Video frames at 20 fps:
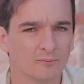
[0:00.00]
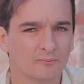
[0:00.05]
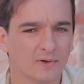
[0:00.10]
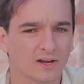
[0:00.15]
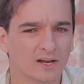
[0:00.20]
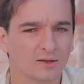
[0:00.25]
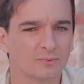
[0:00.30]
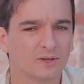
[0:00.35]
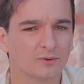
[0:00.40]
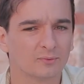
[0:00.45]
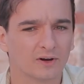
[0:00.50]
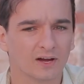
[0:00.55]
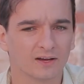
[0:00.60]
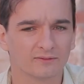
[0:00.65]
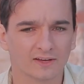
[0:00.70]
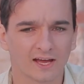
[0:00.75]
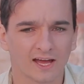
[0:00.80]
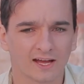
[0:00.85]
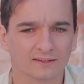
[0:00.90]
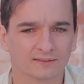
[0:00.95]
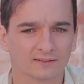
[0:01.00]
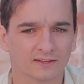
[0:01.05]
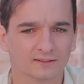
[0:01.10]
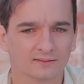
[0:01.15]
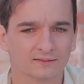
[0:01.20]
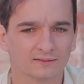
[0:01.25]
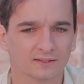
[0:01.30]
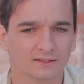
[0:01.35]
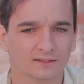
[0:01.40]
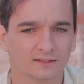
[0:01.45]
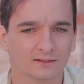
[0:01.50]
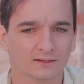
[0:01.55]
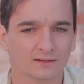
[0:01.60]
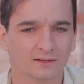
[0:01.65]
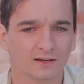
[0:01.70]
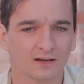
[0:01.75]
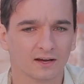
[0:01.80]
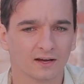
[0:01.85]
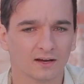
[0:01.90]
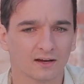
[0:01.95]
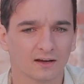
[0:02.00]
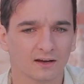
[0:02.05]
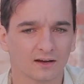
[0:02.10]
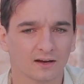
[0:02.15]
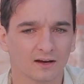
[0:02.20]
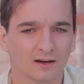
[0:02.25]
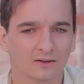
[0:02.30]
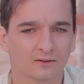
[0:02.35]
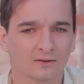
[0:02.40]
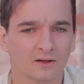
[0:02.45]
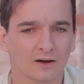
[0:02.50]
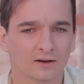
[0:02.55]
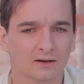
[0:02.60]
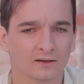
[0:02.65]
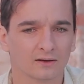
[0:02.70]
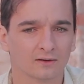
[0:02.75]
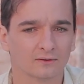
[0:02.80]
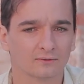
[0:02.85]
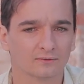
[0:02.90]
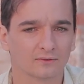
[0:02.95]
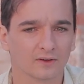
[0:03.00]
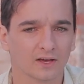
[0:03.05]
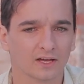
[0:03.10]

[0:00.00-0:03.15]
Many people have access to uh, a lot of